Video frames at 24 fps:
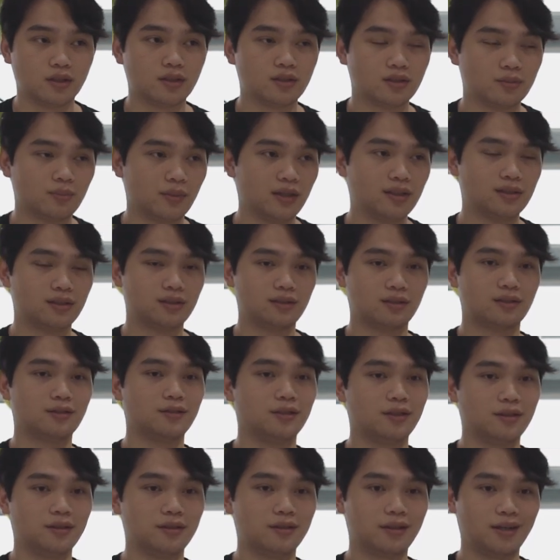It's
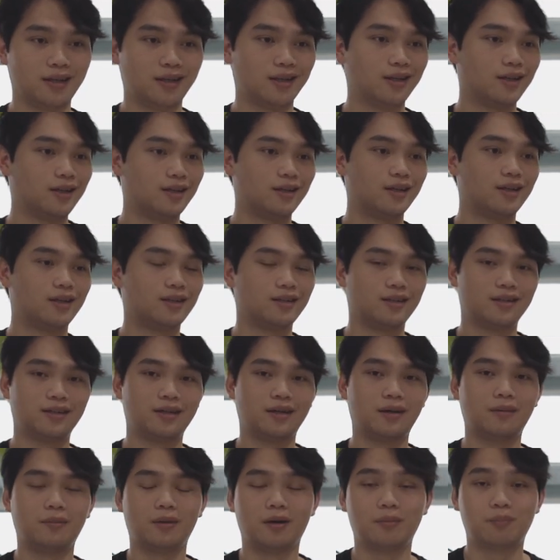basically
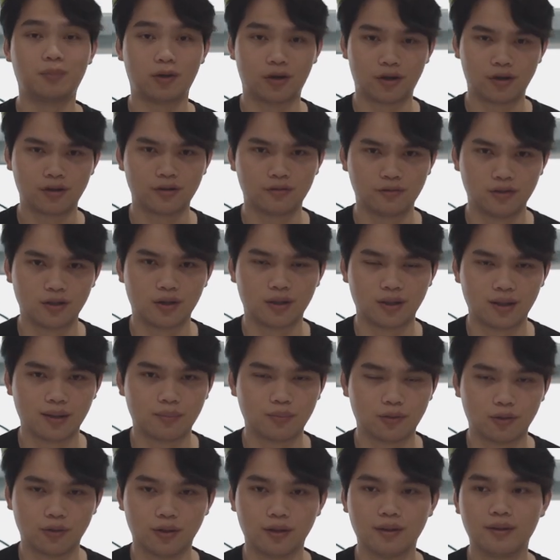a part of you at
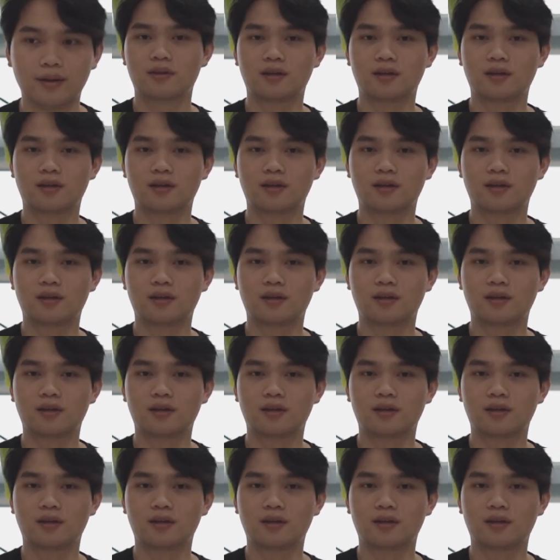that point.